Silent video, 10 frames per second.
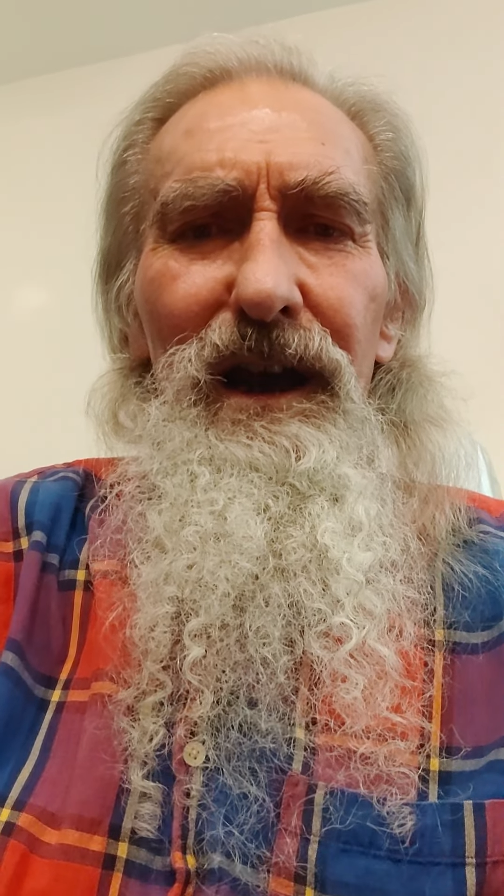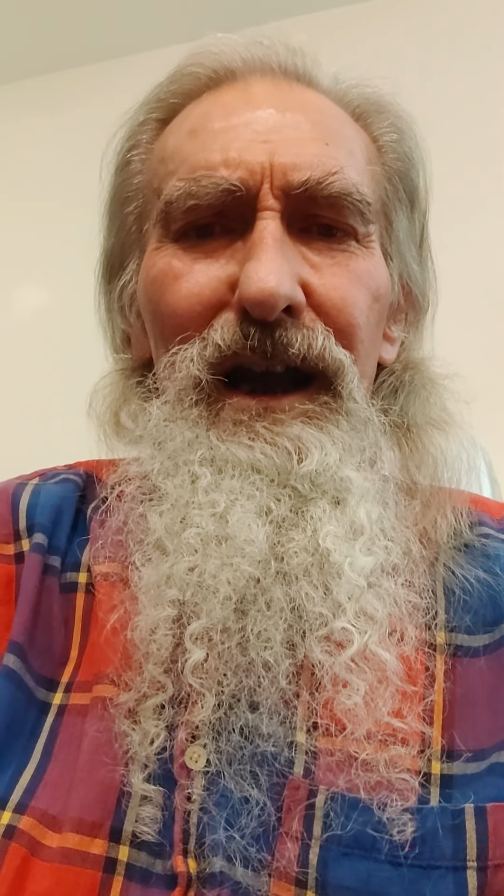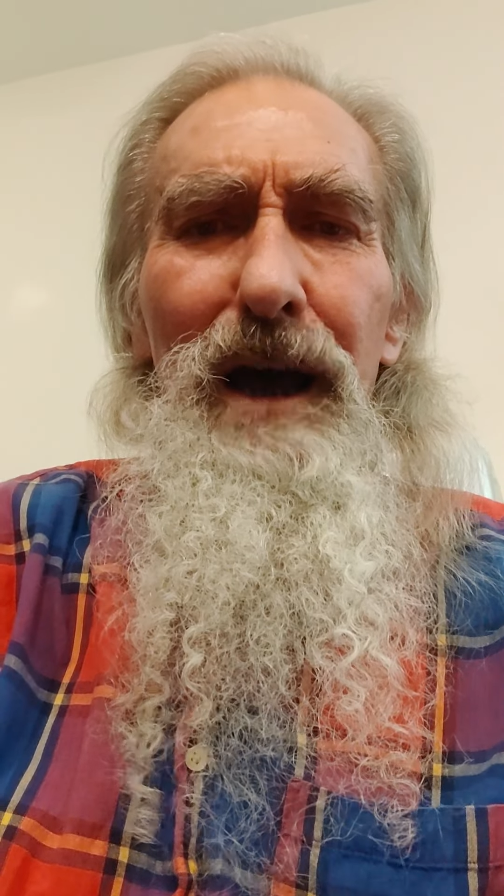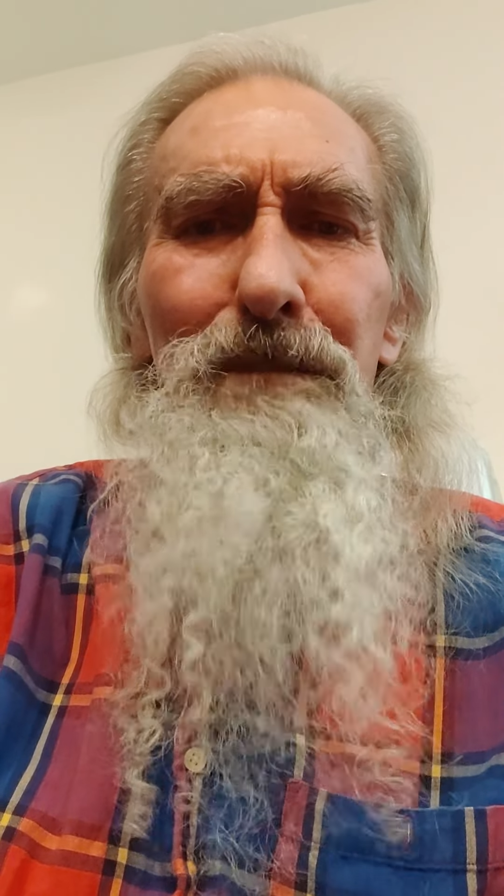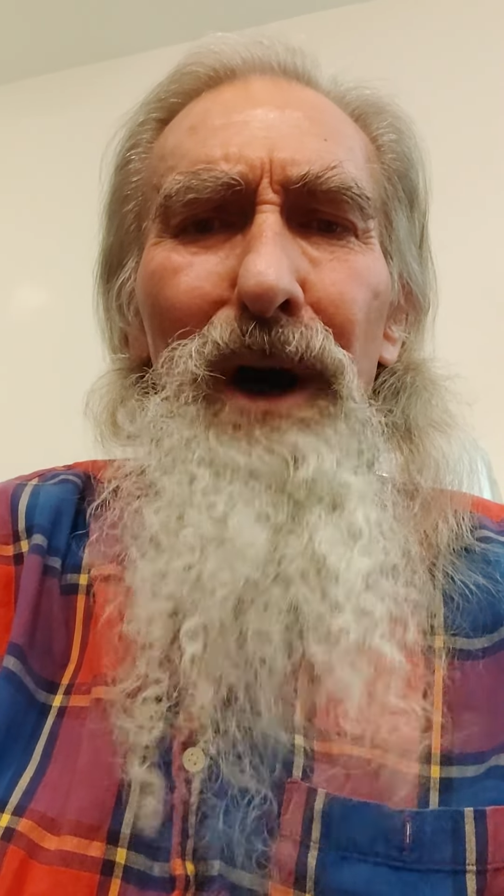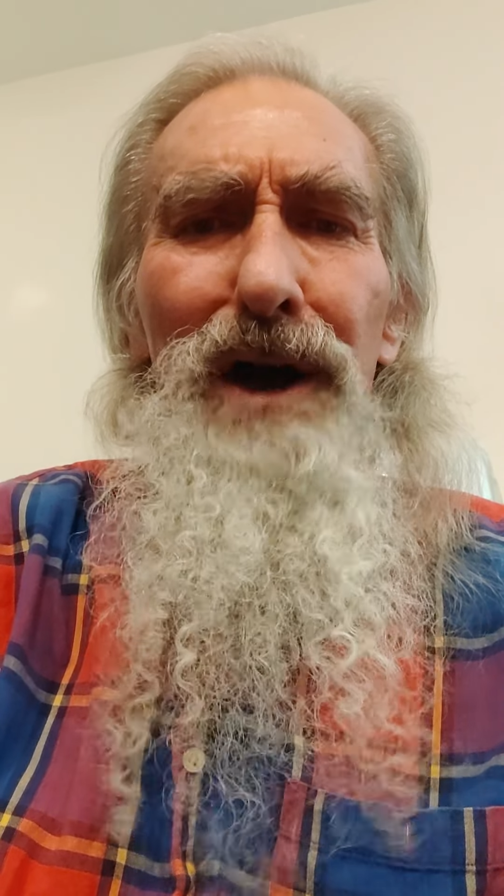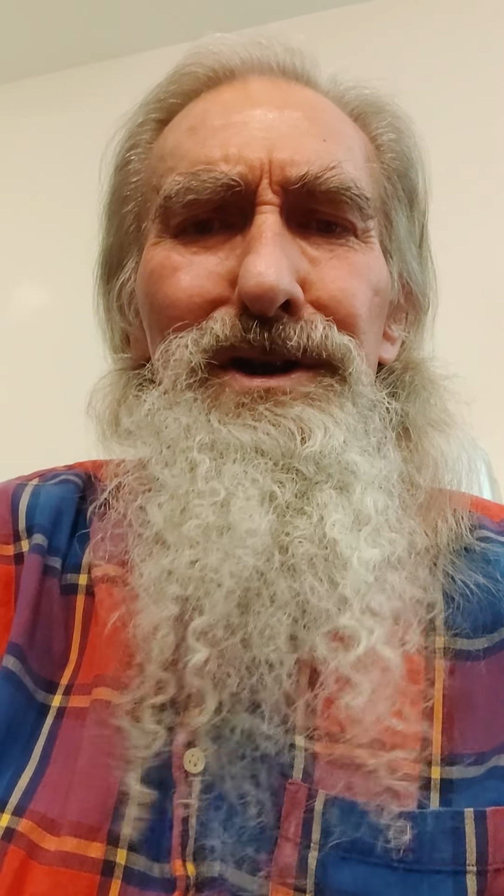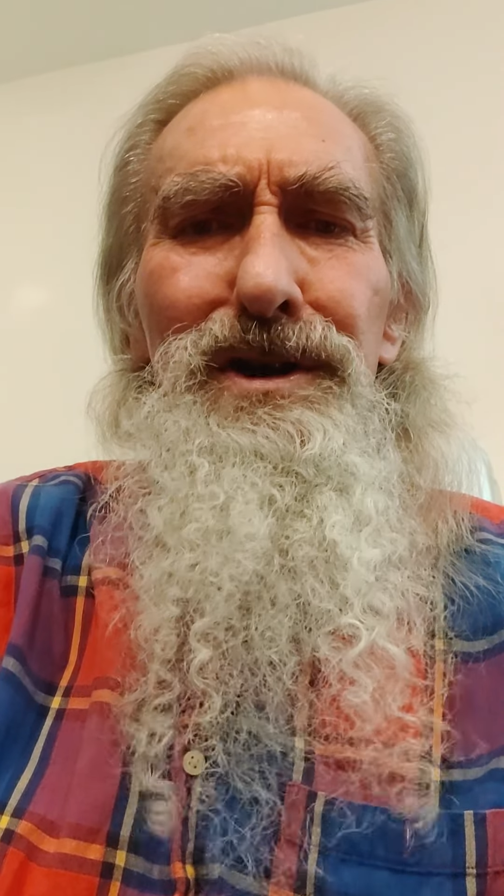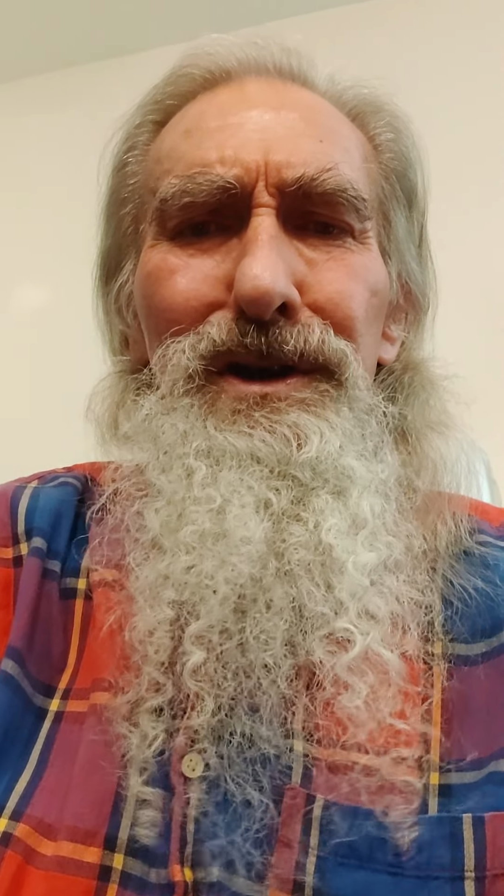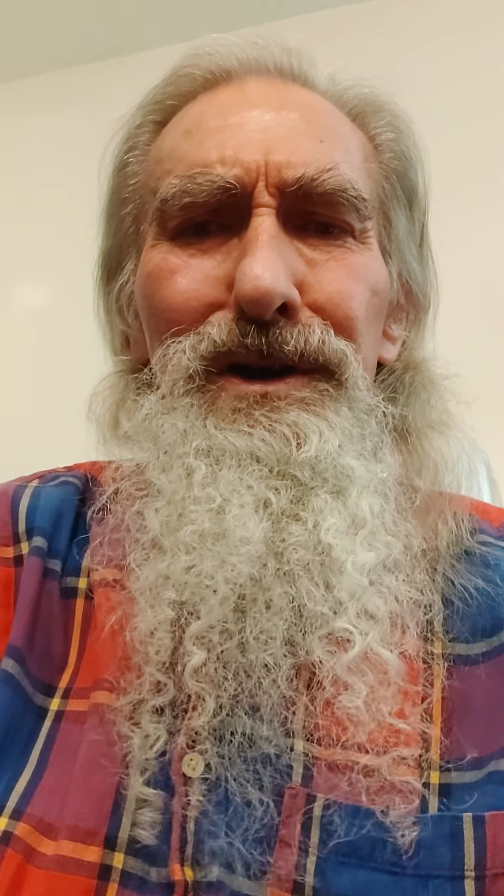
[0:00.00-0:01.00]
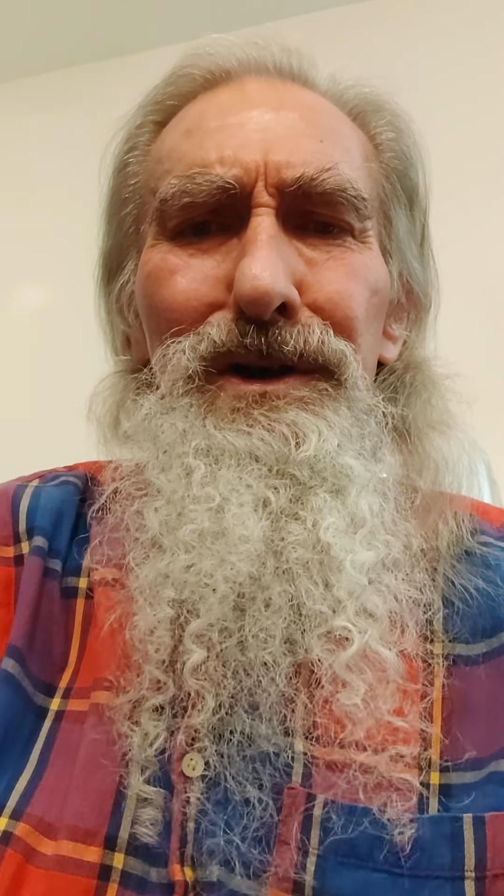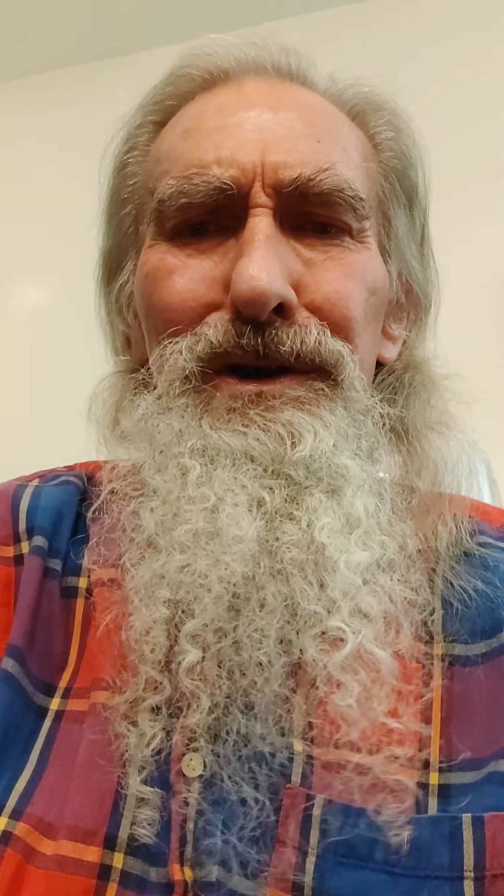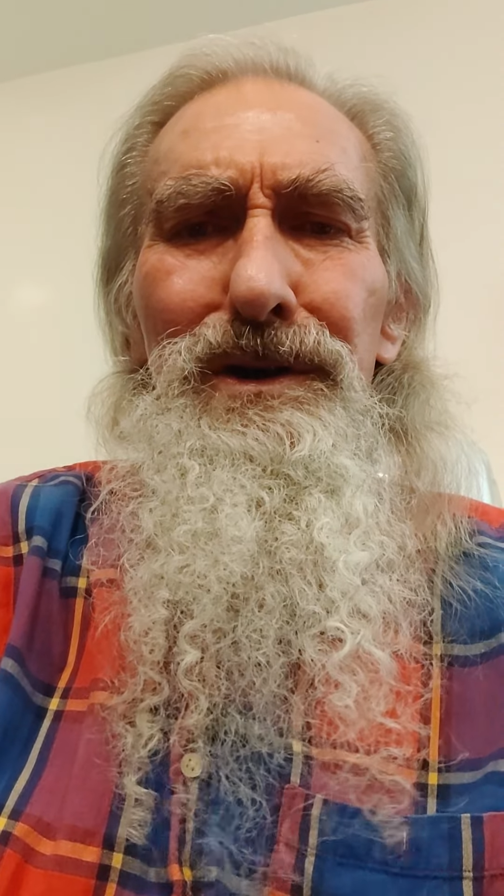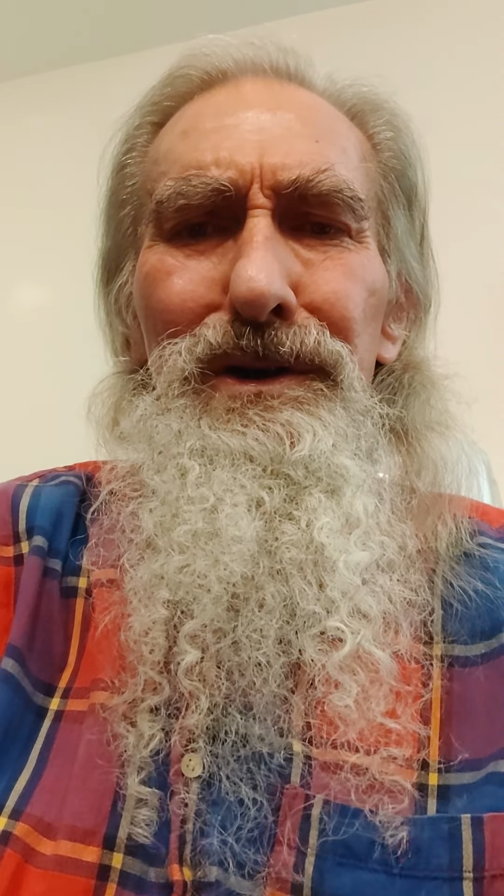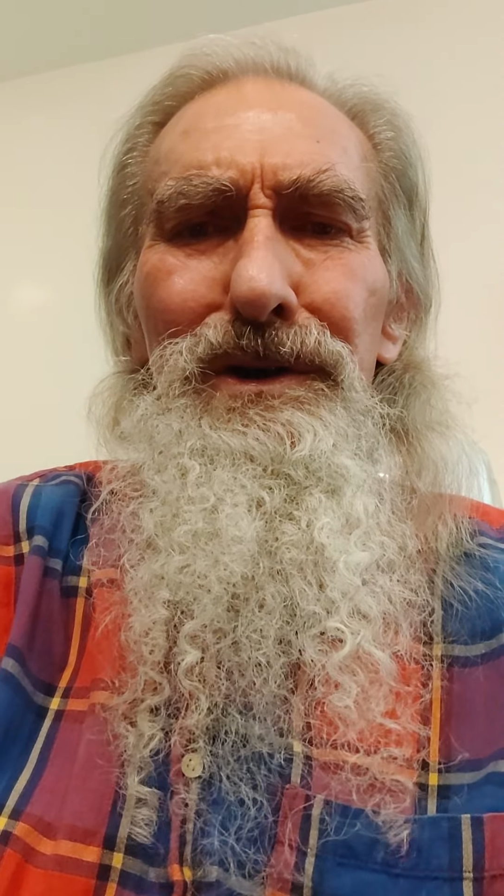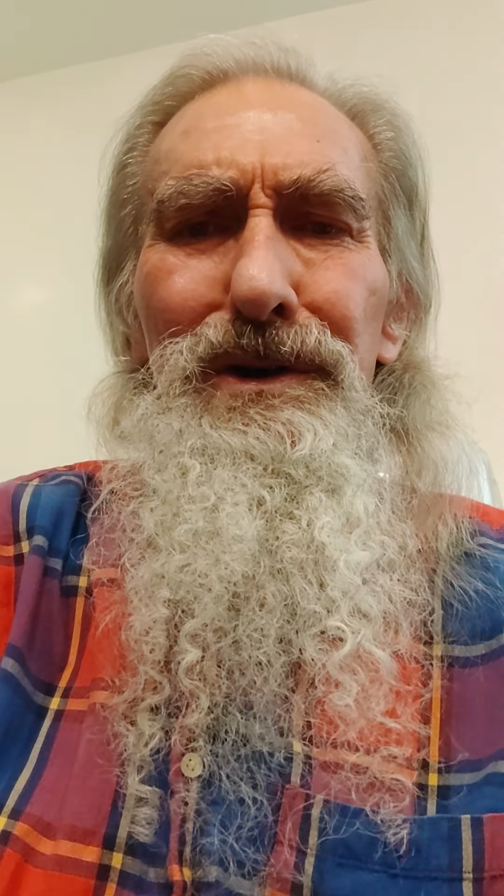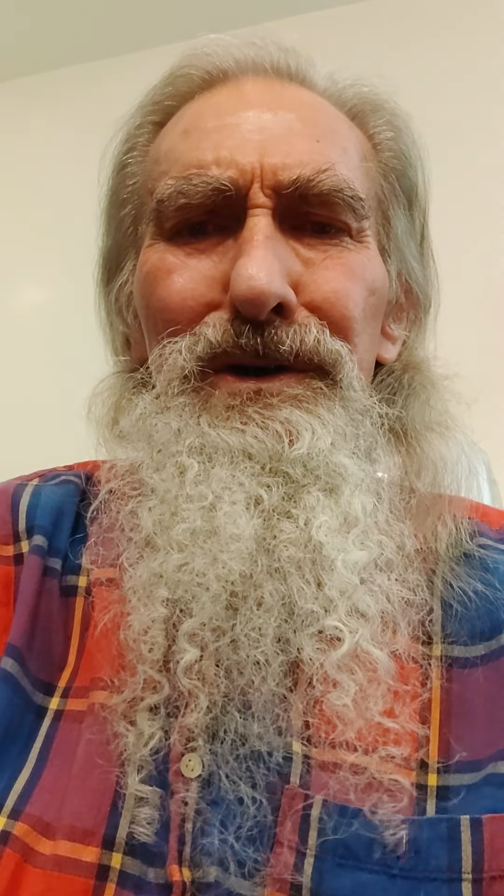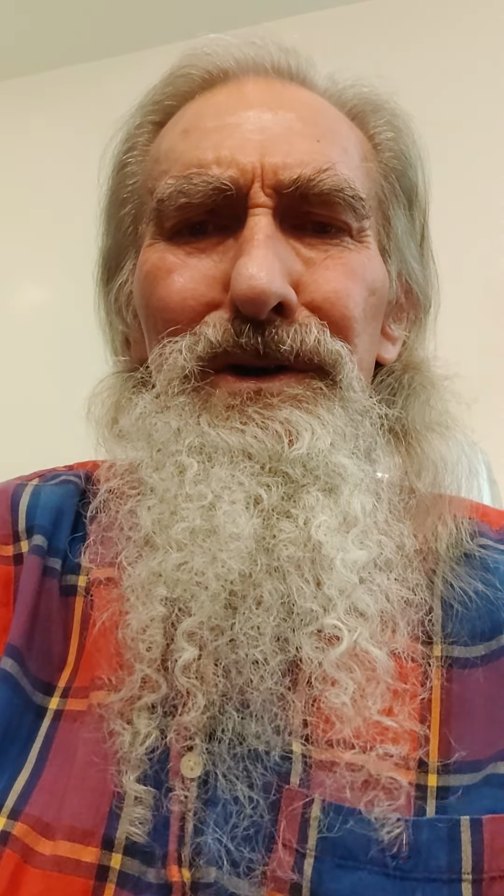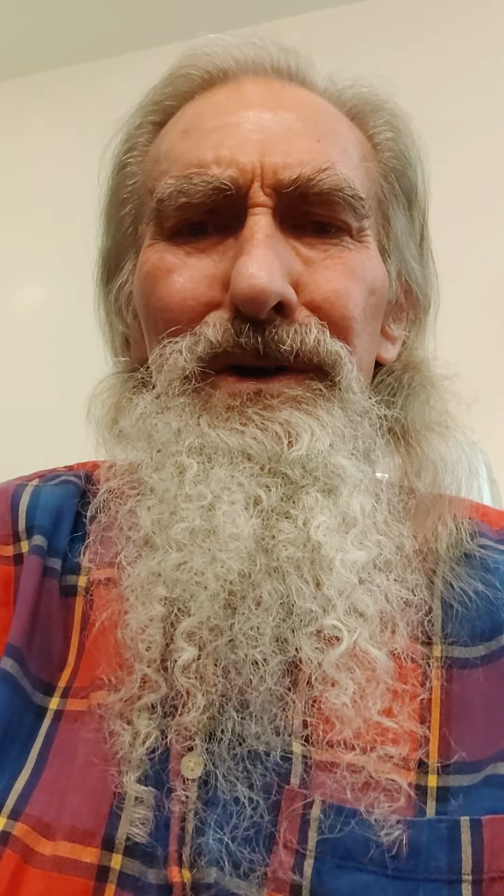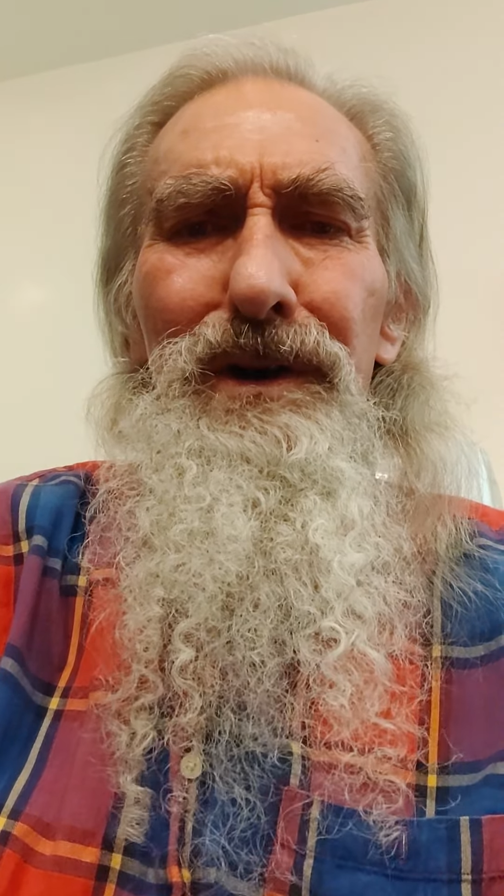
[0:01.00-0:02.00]
And I bought
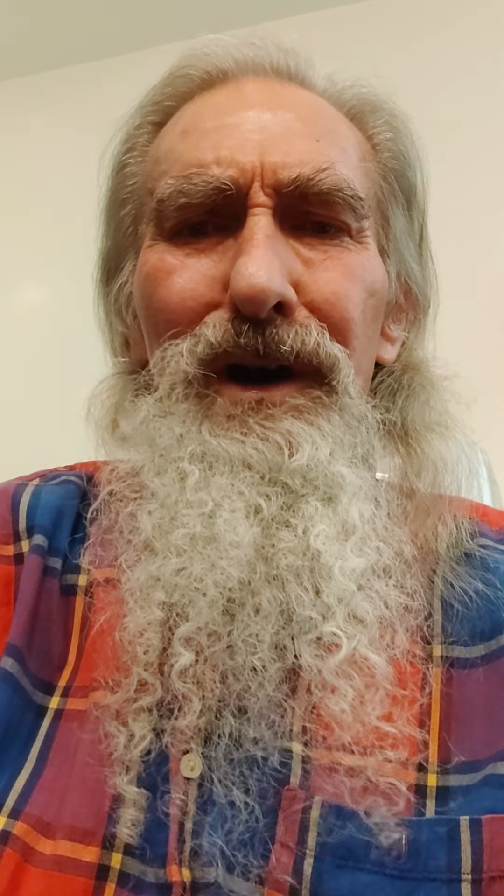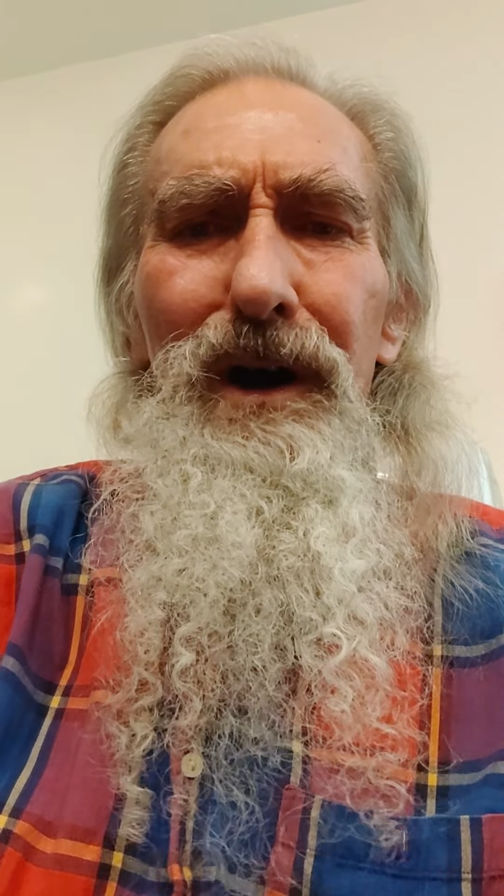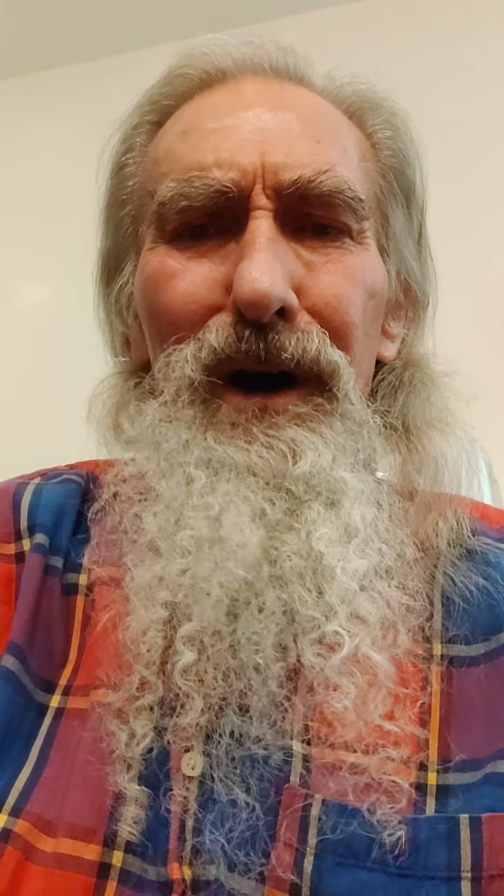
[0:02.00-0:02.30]
you